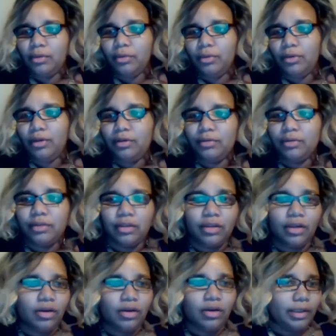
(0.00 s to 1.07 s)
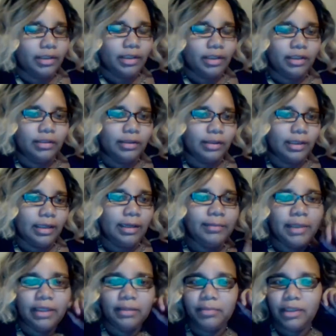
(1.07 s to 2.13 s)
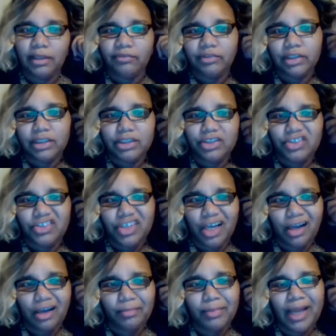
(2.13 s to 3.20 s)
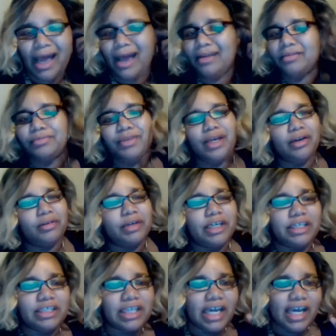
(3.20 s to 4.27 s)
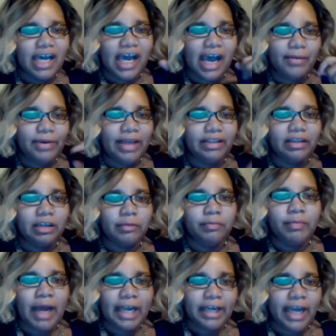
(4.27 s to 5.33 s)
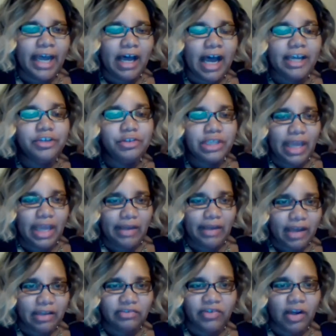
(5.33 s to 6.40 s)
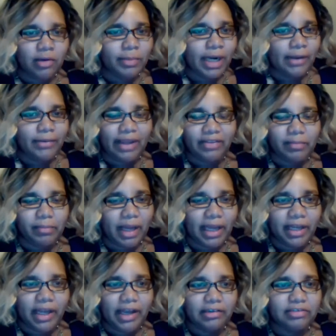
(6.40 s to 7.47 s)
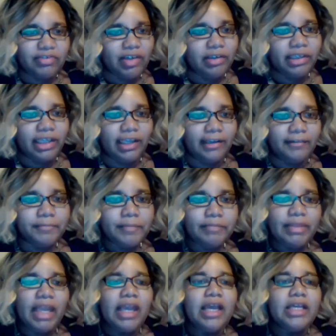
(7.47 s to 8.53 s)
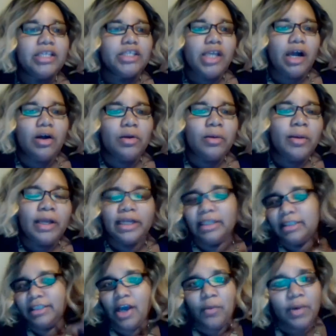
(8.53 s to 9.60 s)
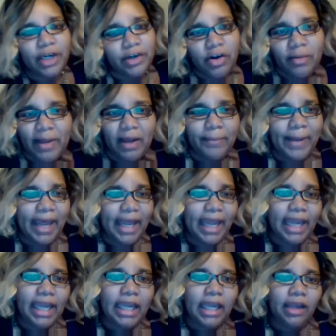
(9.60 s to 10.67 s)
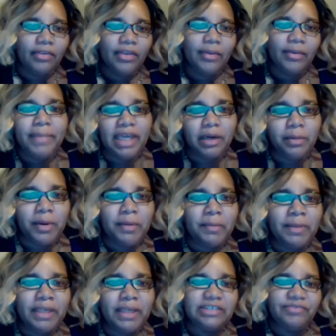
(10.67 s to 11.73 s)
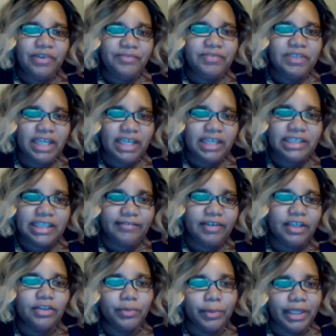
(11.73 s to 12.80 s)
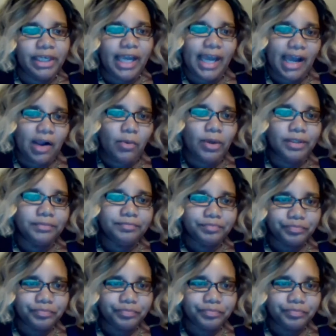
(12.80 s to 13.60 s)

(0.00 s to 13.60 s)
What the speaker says: Oh Lord, I might apply for this job, but I don't know, because I would have to buy a house. I used to have a house phone, but I would have to buy a house phone again. So y'all want to know about pay? The minimum is $15.73 an hour.